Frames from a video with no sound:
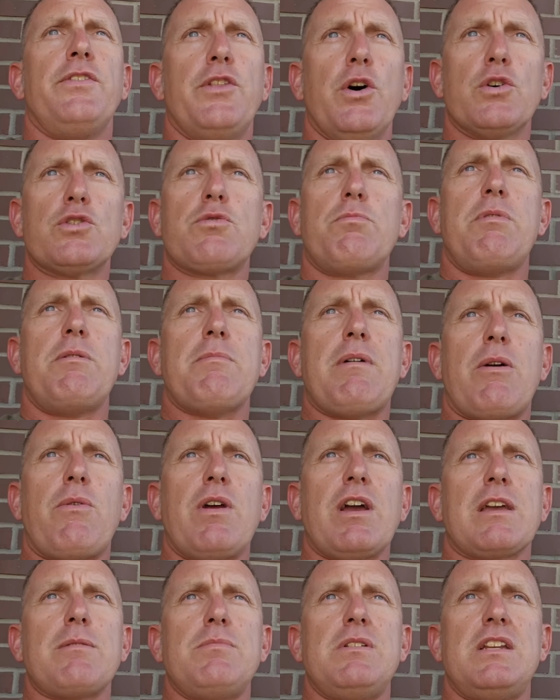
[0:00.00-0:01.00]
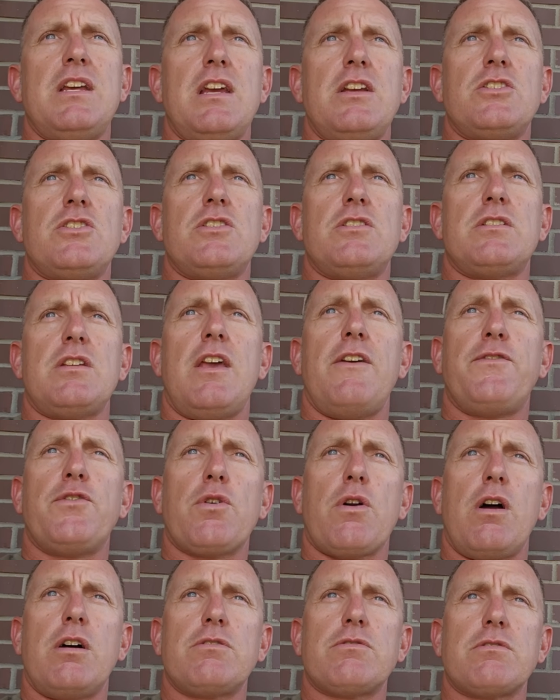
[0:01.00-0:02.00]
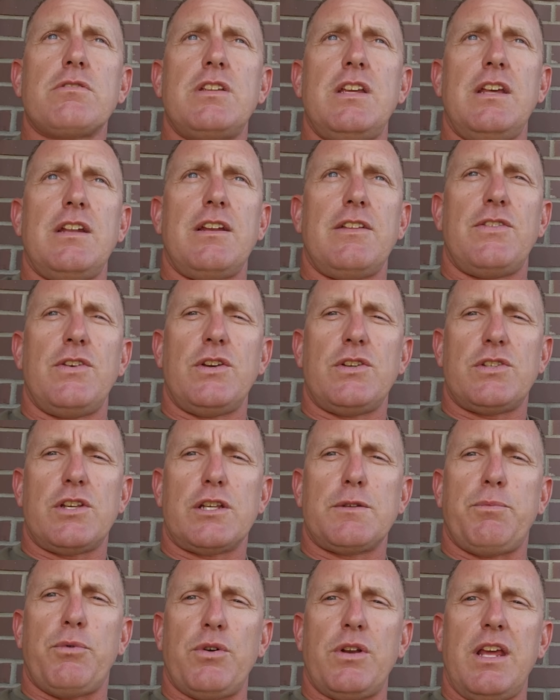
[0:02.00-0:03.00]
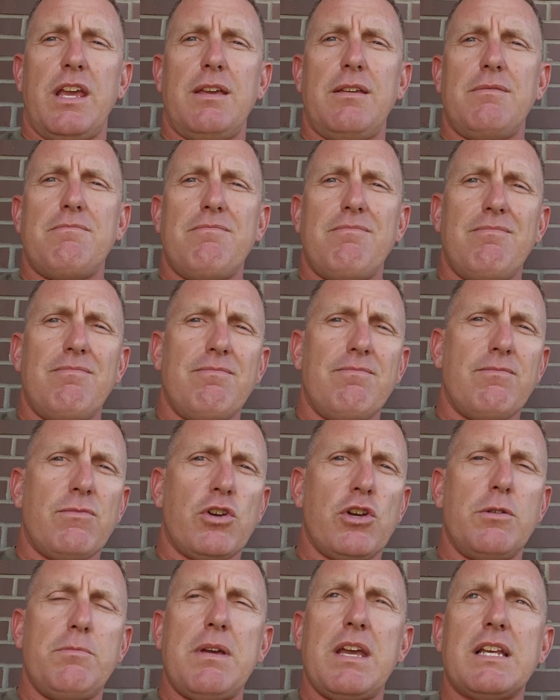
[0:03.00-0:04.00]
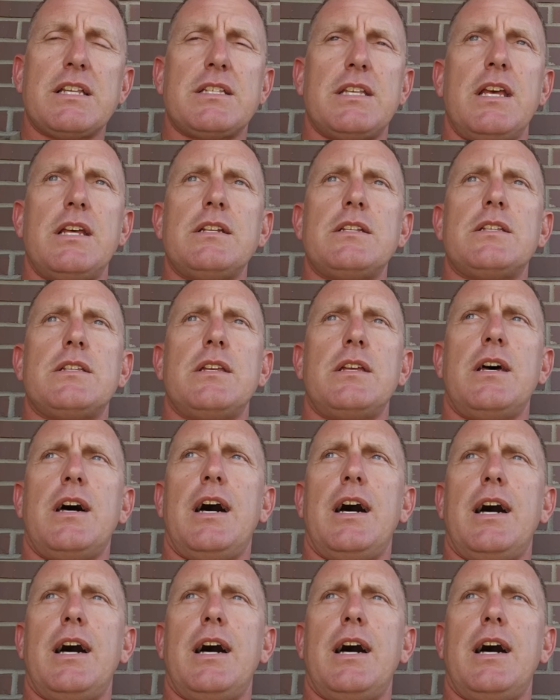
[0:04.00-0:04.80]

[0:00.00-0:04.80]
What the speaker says: Those would be my recommendations. If you're under 10, I think 6.8 could make sense,